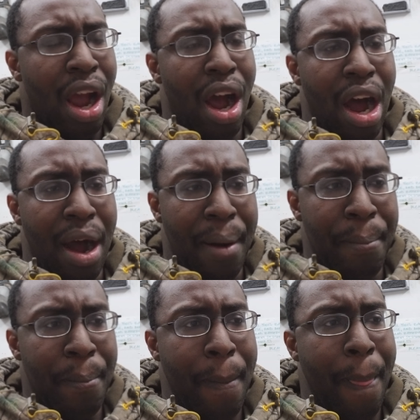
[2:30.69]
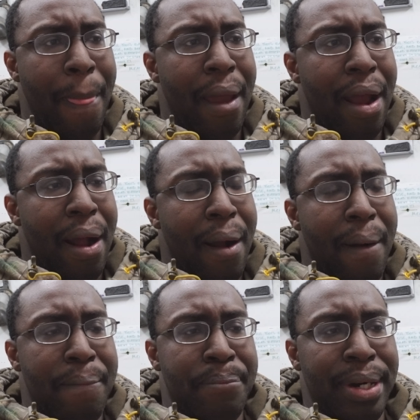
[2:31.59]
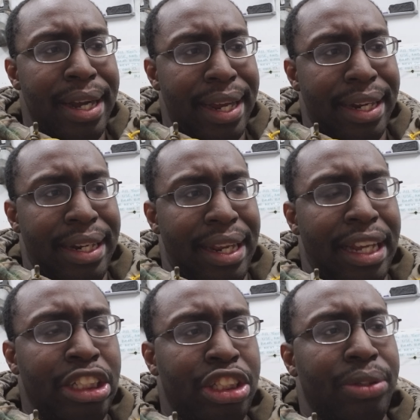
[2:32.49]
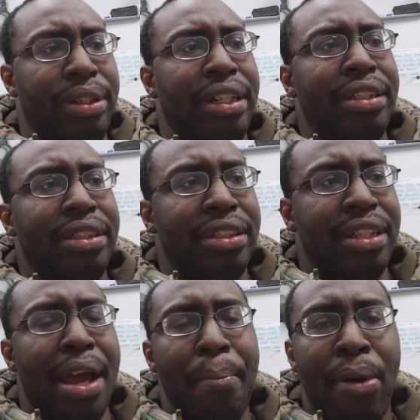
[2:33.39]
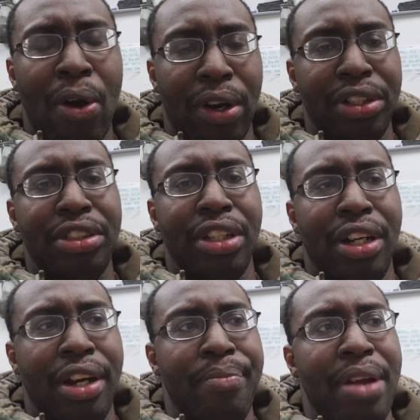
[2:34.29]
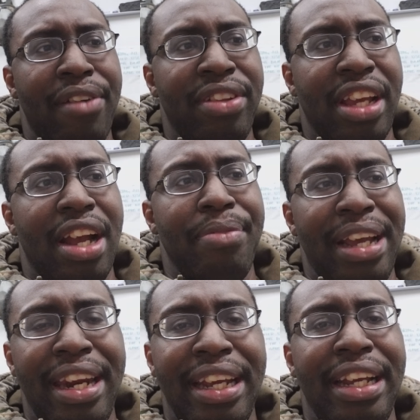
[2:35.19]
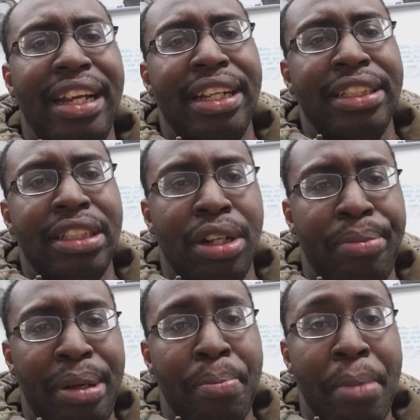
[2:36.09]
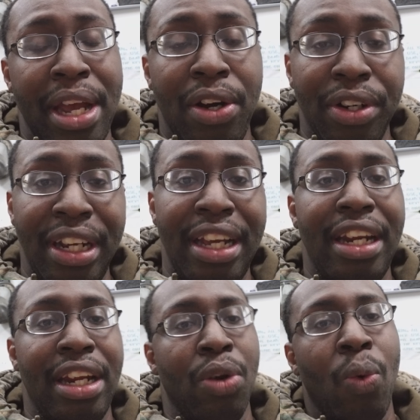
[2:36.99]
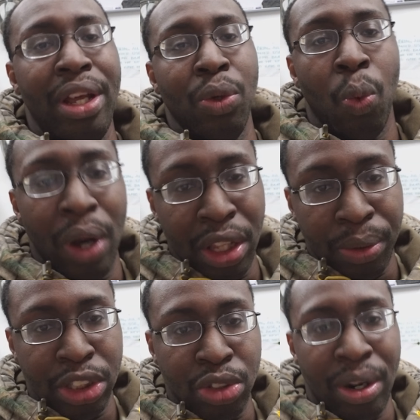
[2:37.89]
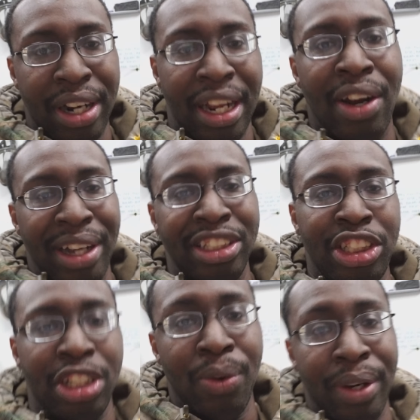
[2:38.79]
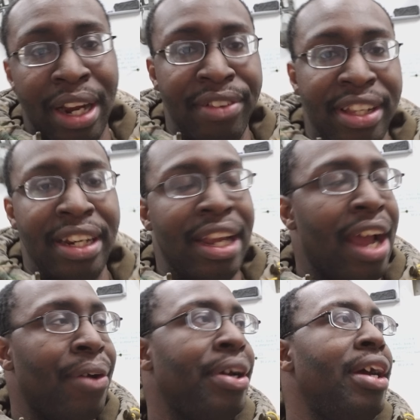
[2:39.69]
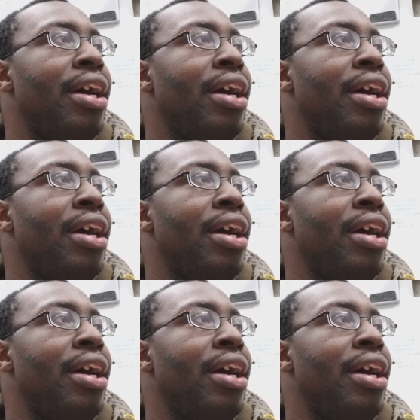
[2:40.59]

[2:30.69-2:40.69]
But the issue is that parts, everything I'm getting is going to be mailed in, and the way the weather is right now, it's slowing everything down.